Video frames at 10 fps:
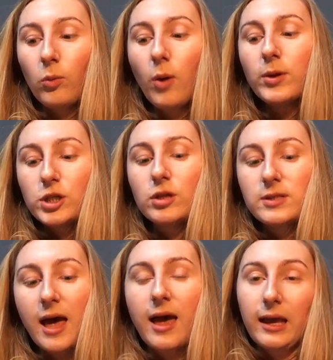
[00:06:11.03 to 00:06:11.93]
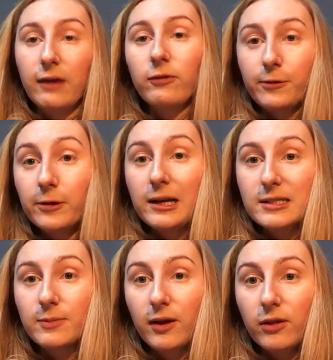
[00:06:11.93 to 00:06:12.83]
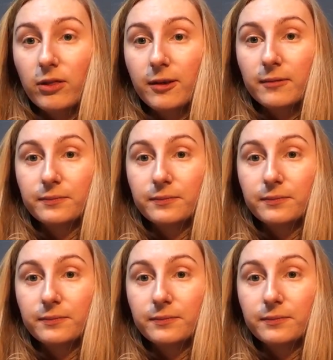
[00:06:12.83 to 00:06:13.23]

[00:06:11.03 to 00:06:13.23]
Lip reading: What would you say if you were Elizabeth?